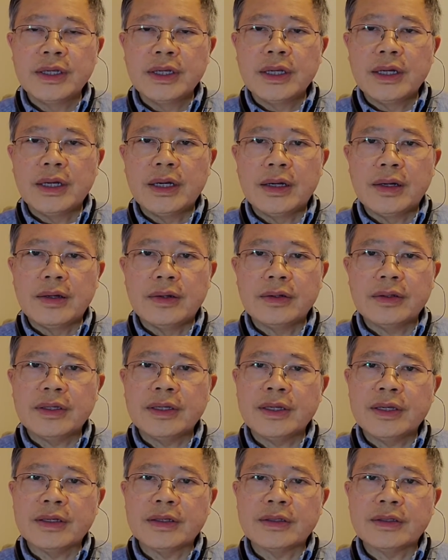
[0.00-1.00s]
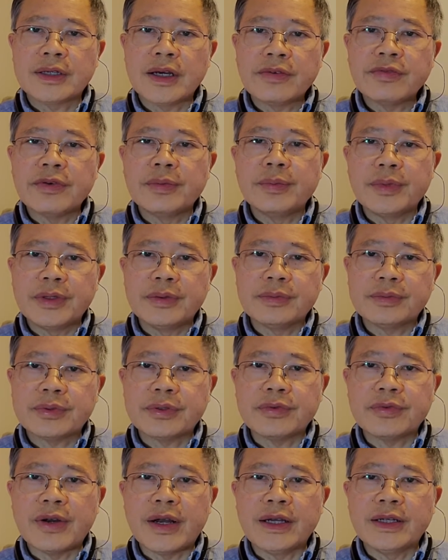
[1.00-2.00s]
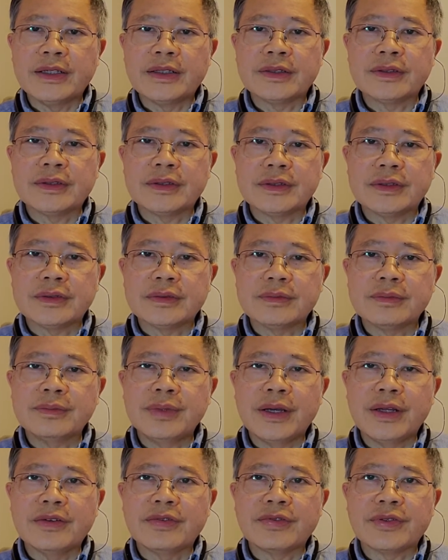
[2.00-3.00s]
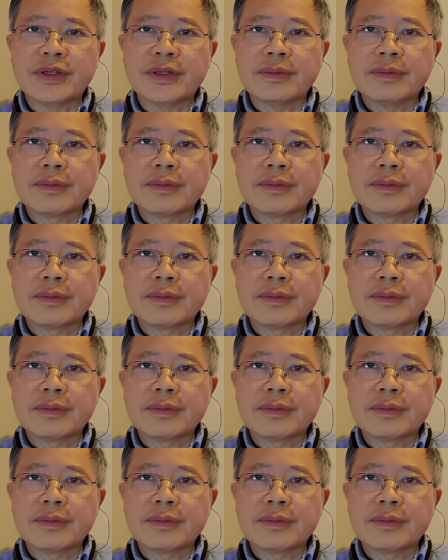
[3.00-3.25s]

a government provided benefit.